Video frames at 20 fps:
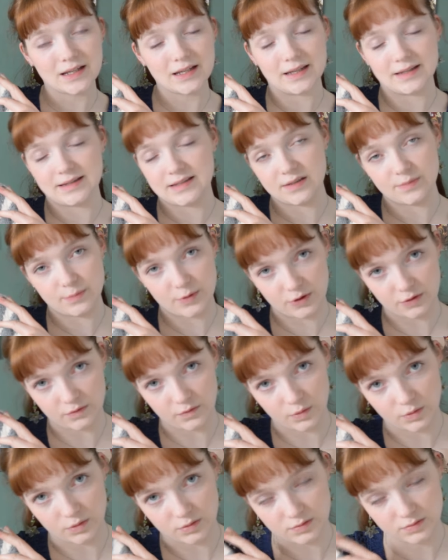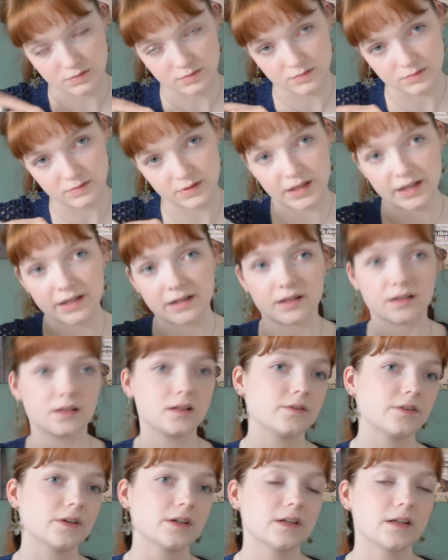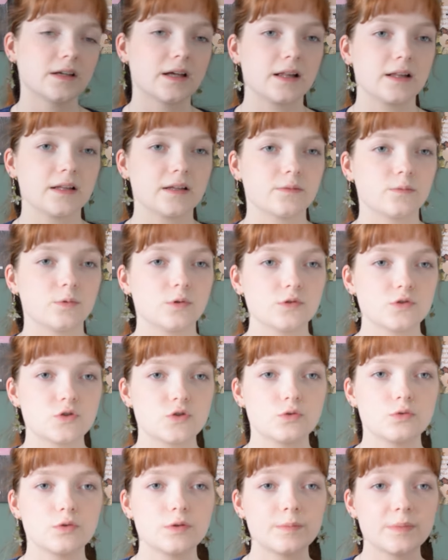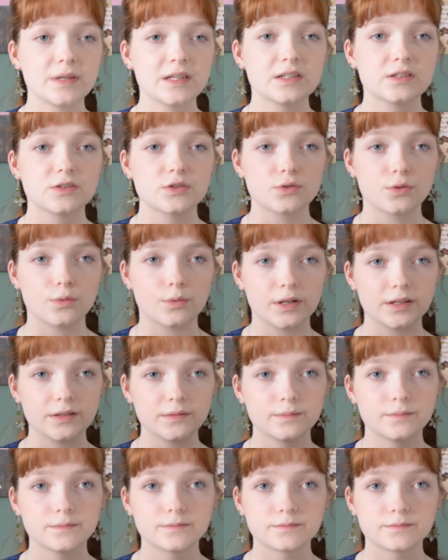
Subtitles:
It's beautiful and I love it, and it will suit me so well.